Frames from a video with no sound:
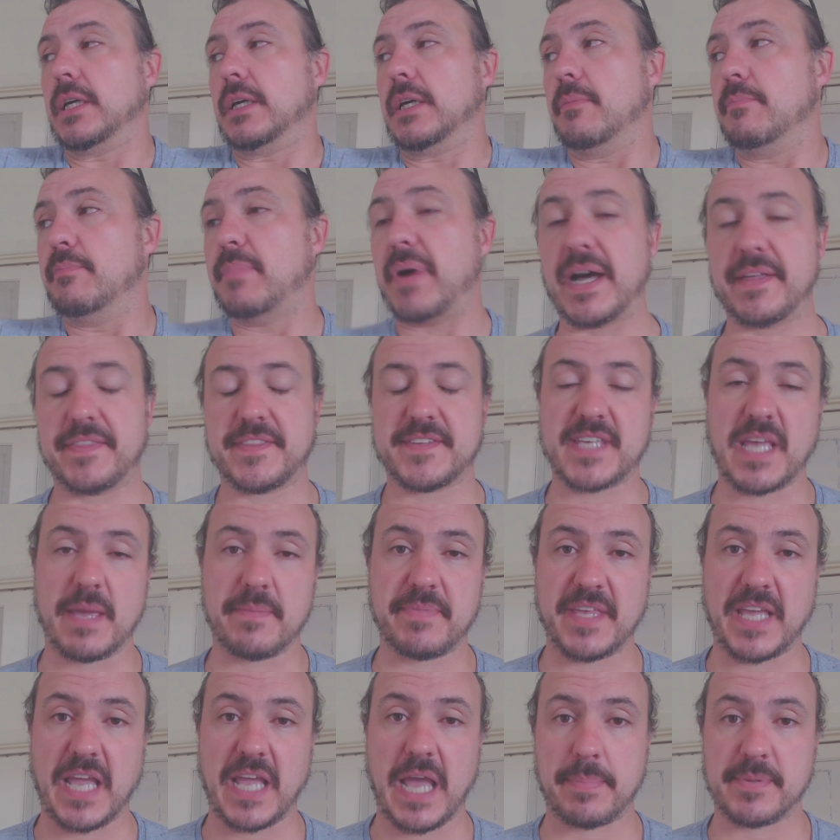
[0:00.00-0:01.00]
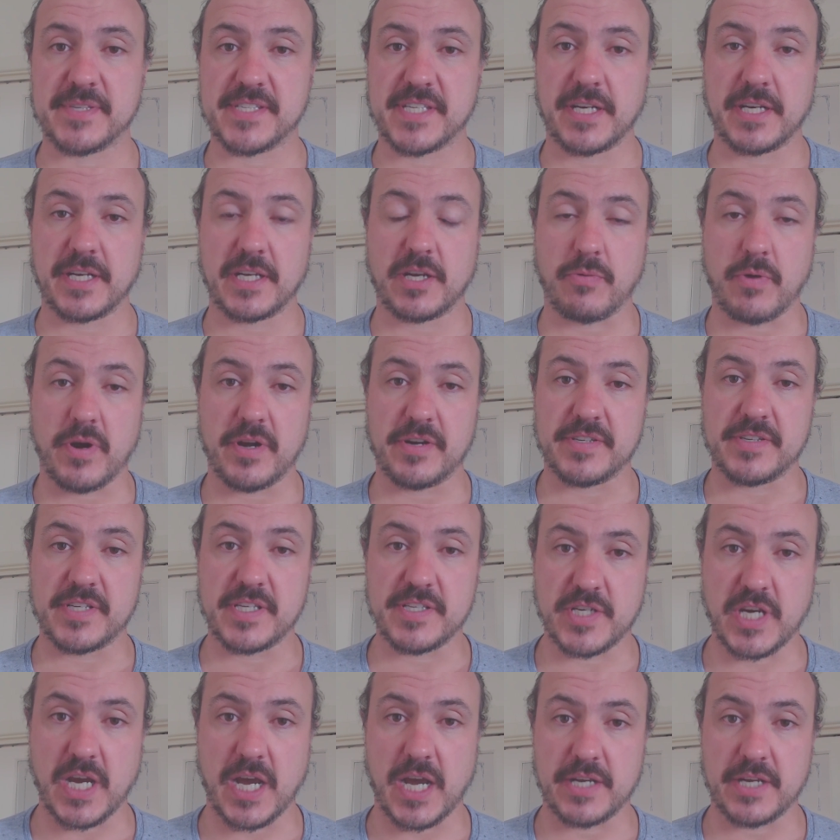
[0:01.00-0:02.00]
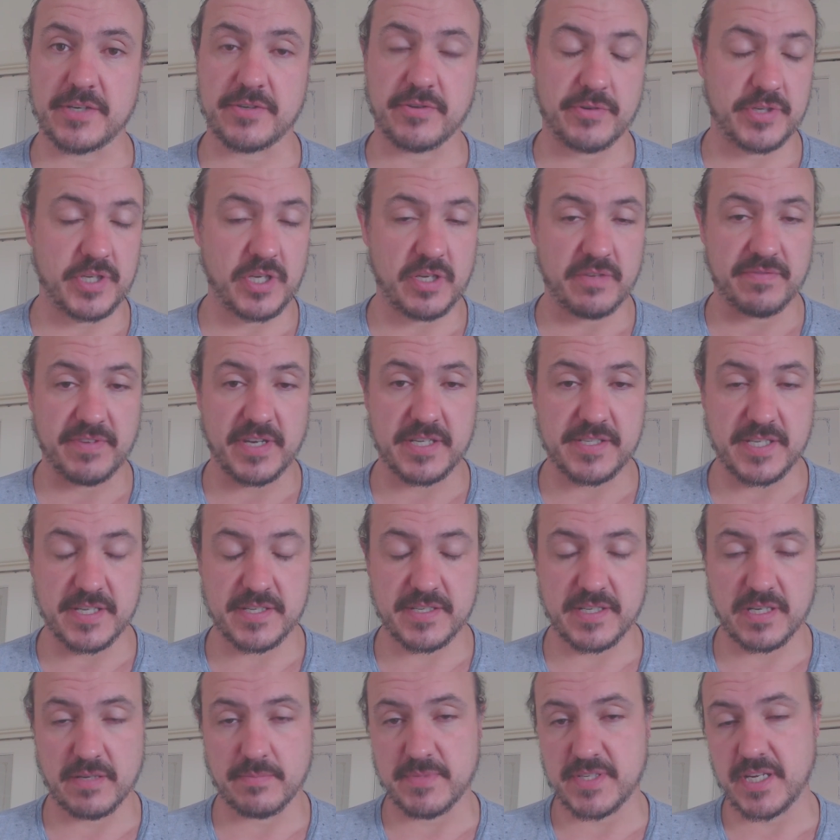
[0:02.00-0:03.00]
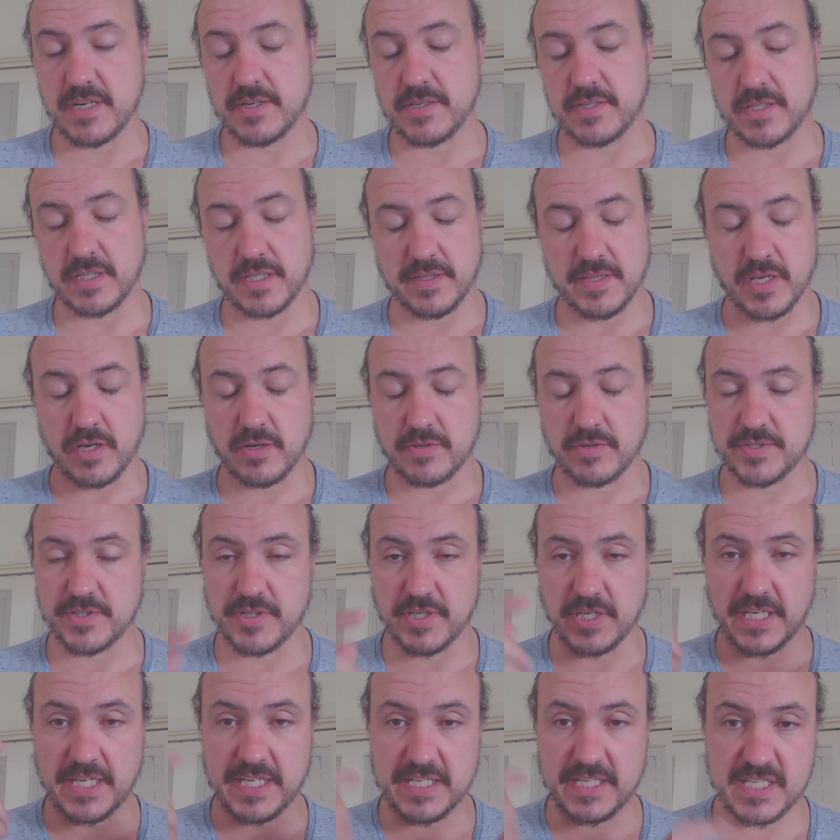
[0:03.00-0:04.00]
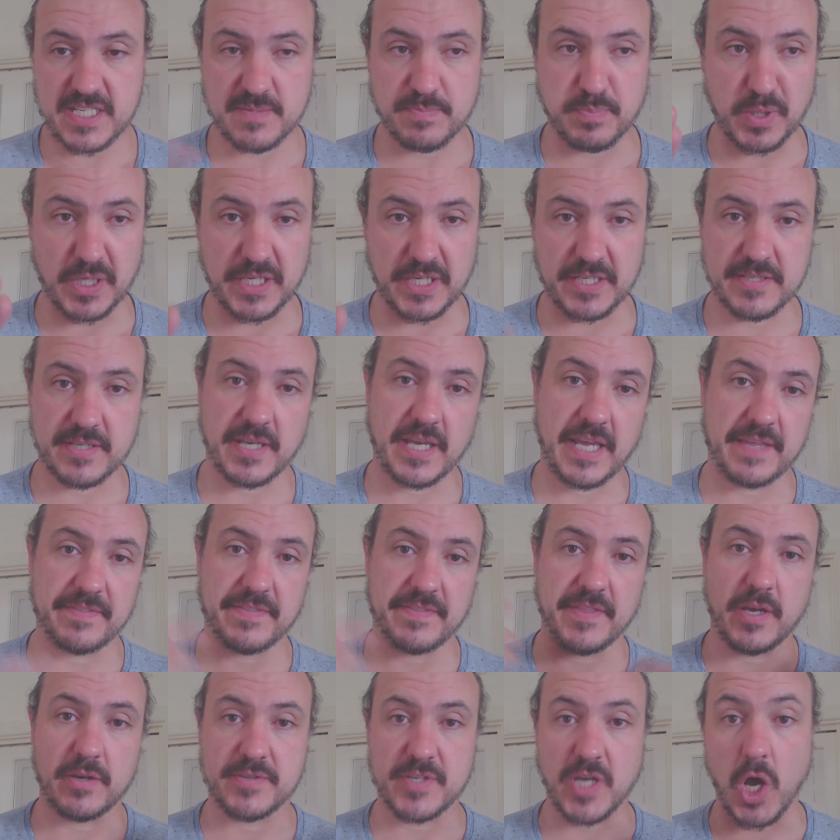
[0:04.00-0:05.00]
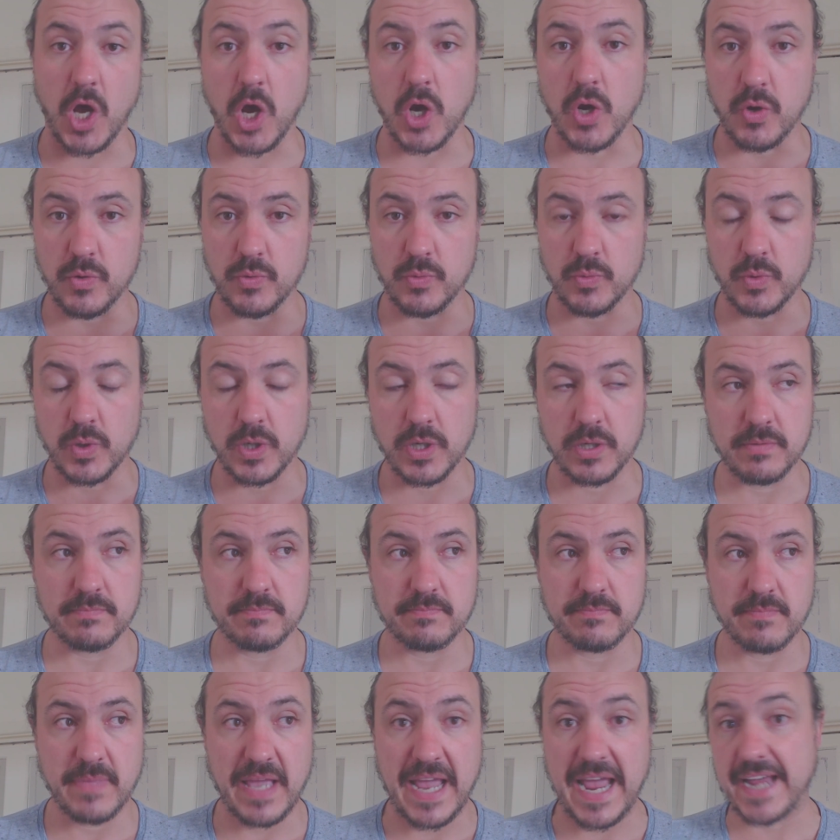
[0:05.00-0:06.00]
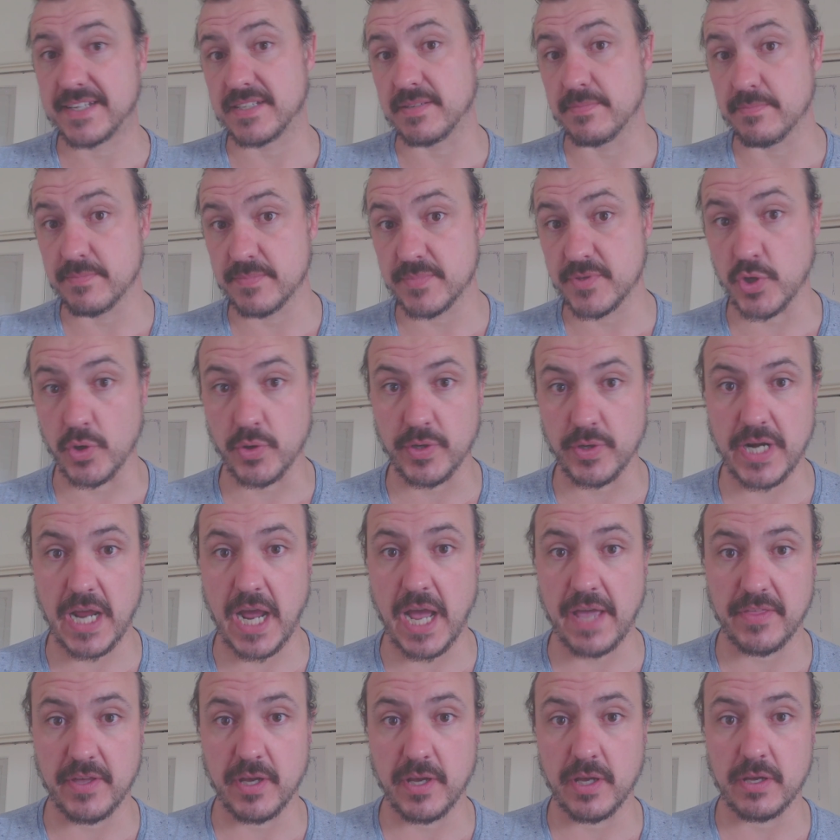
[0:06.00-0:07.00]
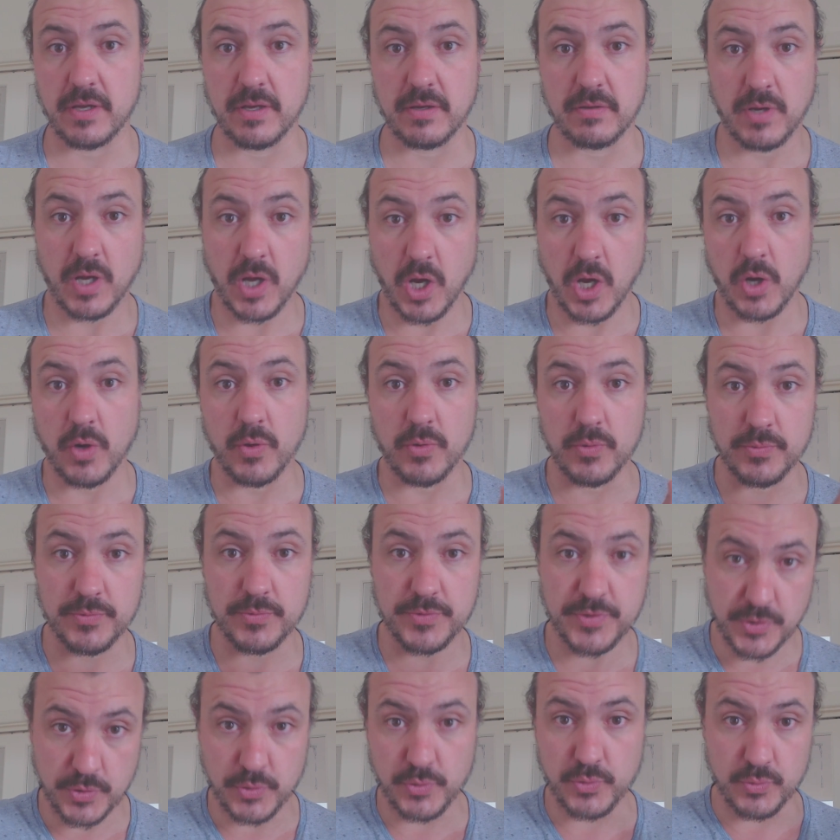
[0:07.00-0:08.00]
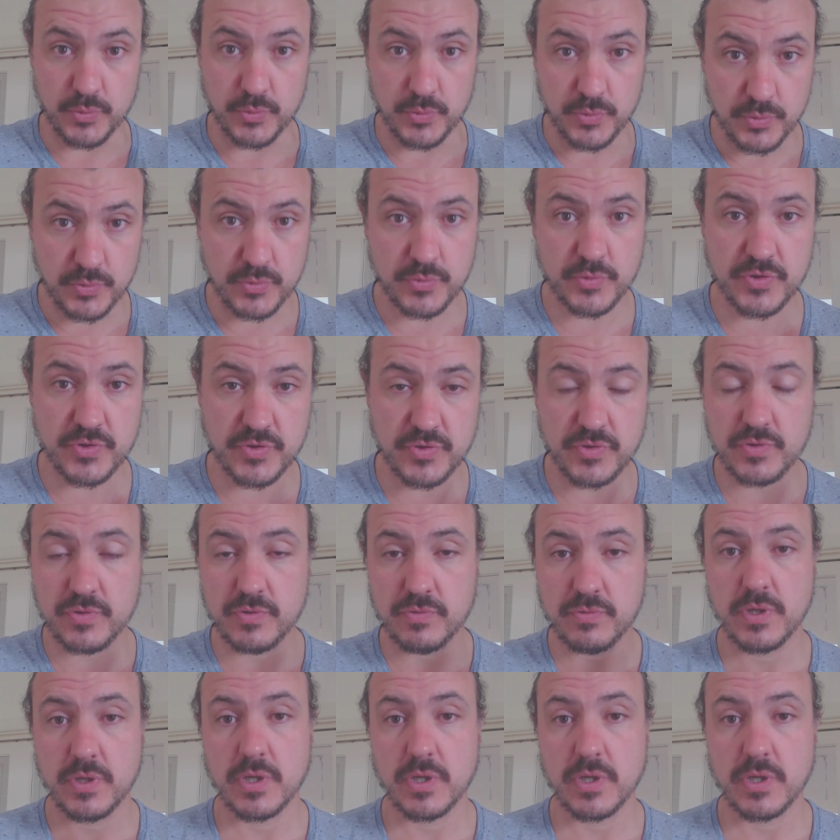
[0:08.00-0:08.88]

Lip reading: But the same thing happens in a corona discharge or a UV system. Essentially, the oxygen gets split, and those O atoms join other O2s.